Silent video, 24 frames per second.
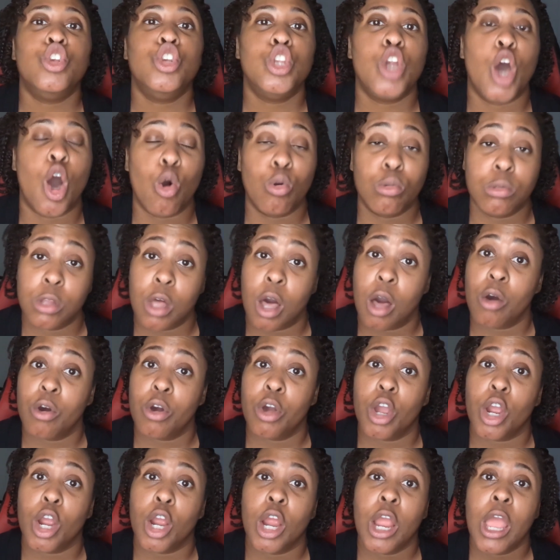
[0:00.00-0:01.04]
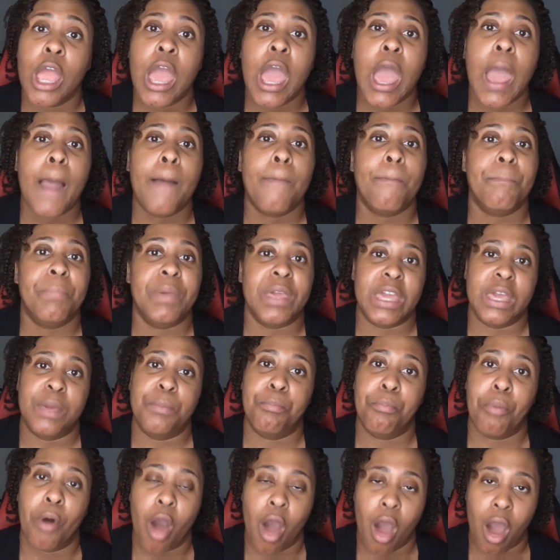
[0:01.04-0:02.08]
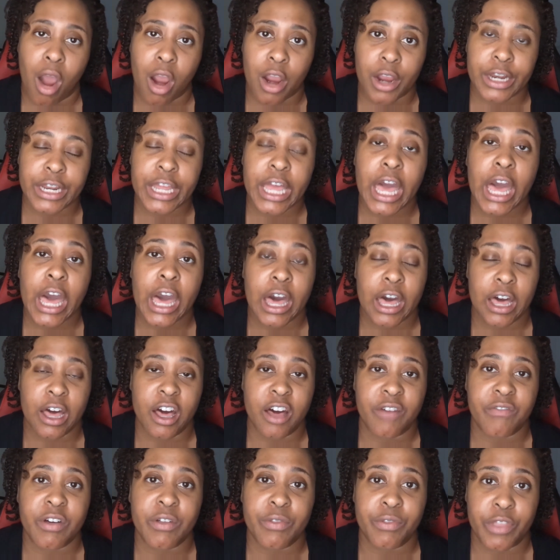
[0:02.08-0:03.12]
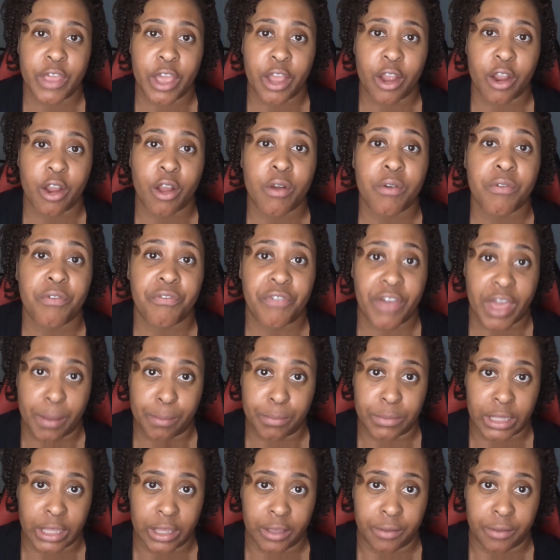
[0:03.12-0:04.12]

no longer be part of their family.